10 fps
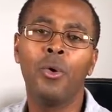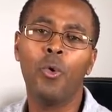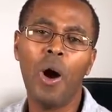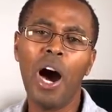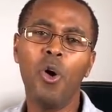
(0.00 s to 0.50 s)

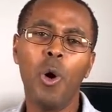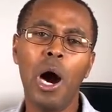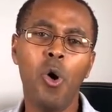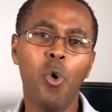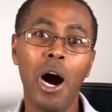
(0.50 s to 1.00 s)
Wow,
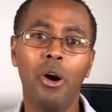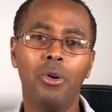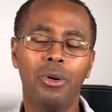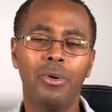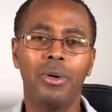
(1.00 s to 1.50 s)
wow,
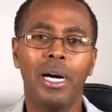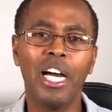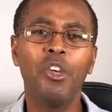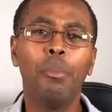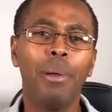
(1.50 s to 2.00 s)
wow.
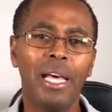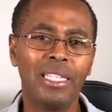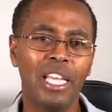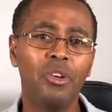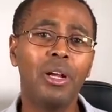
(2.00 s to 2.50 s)
Are you
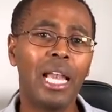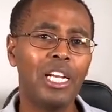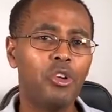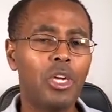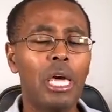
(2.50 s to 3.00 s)
blessed? Are you
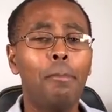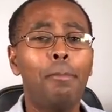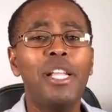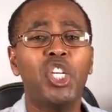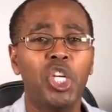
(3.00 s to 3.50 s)
glad you came?
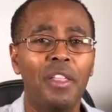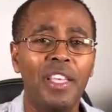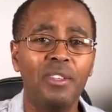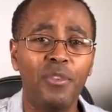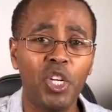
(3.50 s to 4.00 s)
Please share
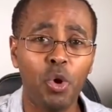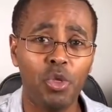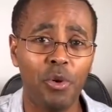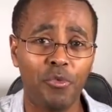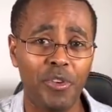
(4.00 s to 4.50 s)
this video
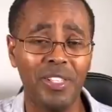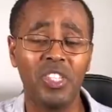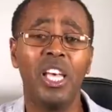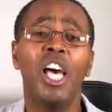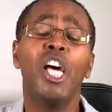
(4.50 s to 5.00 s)
with your
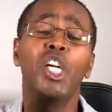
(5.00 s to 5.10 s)
friends.